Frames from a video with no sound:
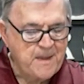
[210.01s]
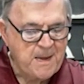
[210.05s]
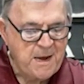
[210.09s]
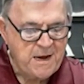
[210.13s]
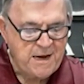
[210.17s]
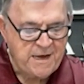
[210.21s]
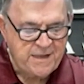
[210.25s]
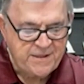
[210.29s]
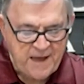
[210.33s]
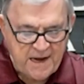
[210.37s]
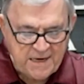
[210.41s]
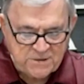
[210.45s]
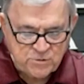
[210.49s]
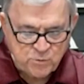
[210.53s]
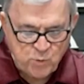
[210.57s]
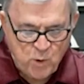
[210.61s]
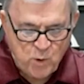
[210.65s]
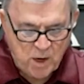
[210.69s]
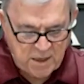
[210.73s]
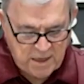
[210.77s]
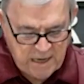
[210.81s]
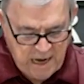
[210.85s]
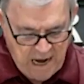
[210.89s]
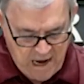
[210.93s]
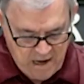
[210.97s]
And that's
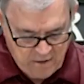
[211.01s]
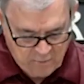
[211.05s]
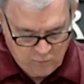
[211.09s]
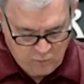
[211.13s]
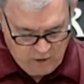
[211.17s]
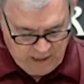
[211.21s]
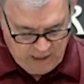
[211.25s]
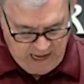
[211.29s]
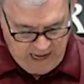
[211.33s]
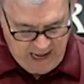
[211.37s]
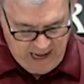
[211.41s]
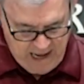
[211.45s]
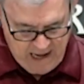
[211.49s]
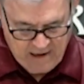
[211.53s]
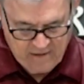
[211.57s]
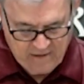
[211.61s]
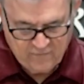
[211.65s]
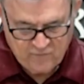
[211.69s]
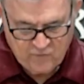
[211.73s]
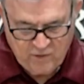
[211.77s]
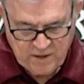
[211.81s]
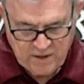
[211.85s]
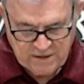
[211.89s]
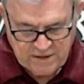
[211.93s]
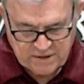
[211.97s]
what God would have
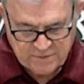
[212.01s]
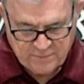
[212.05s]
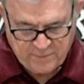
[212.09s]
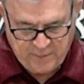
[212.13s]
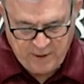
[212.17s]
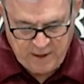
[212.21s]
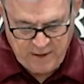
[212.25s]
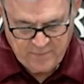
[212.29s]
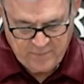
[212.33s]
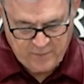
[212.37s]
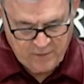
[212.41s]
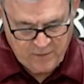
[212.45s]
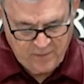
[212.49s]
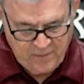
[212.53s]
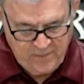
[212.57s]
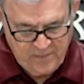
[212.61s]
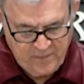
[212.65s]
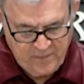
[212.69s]
with his people.